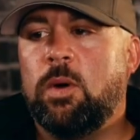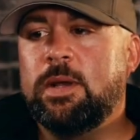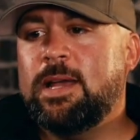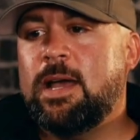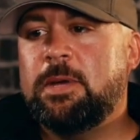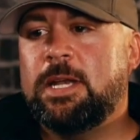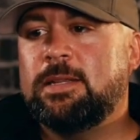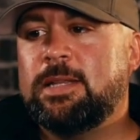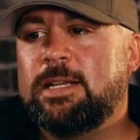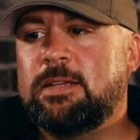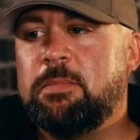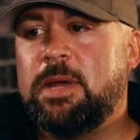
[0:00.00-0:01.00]
comment I'd
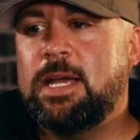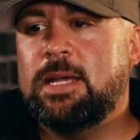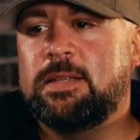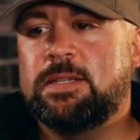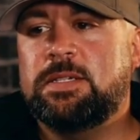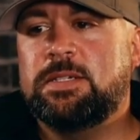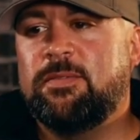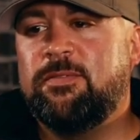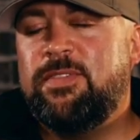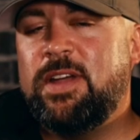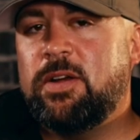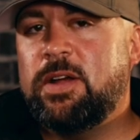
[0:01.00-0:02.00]
like to make, this is a
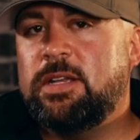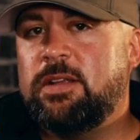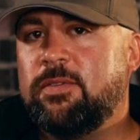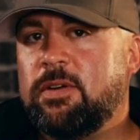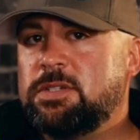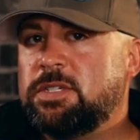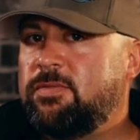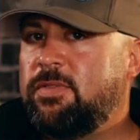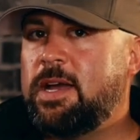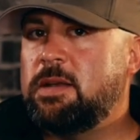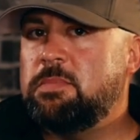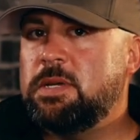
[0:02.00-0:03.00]
very
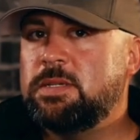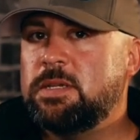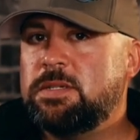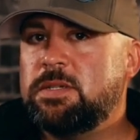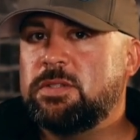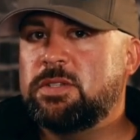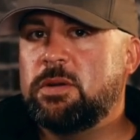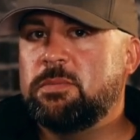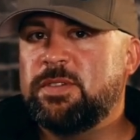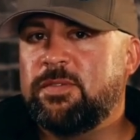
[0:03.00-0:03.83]
diversified business in terms of